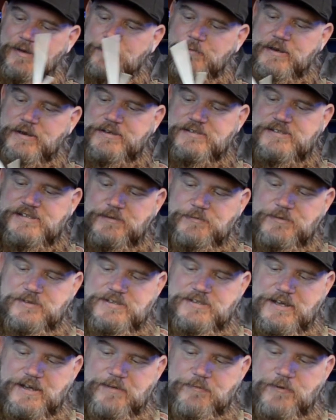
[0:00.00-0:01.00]
But in the
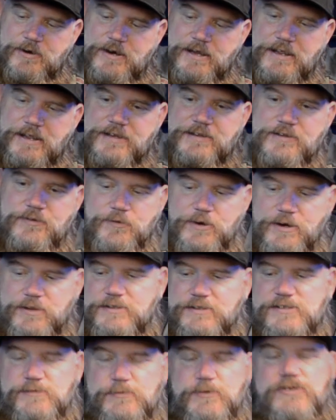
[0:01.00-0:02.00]
summertime, what I like to wear
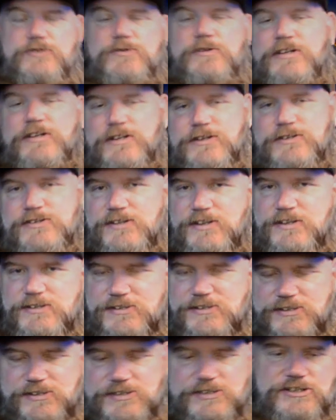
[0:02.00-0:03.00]
that smells really close to
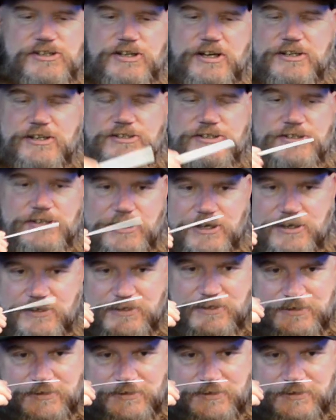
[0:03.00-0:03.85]
this is Sean John